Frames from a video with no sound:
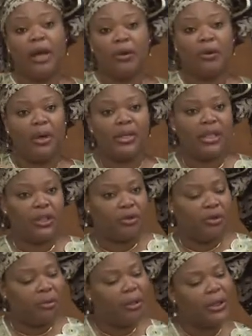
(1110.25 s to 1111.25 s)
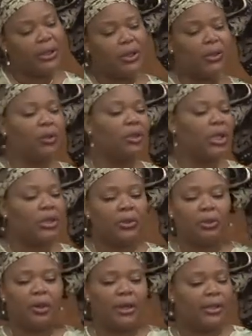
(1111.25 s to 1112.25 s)
across the street because the soldiers
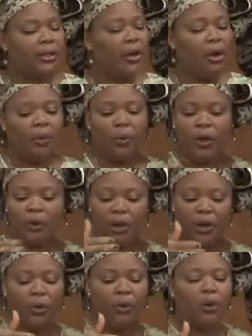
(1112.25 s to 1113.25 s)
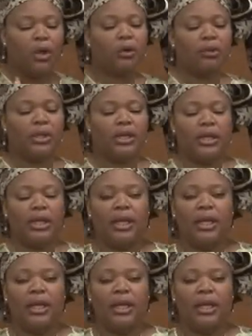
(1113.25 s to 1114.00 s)
told us we couldn't go close.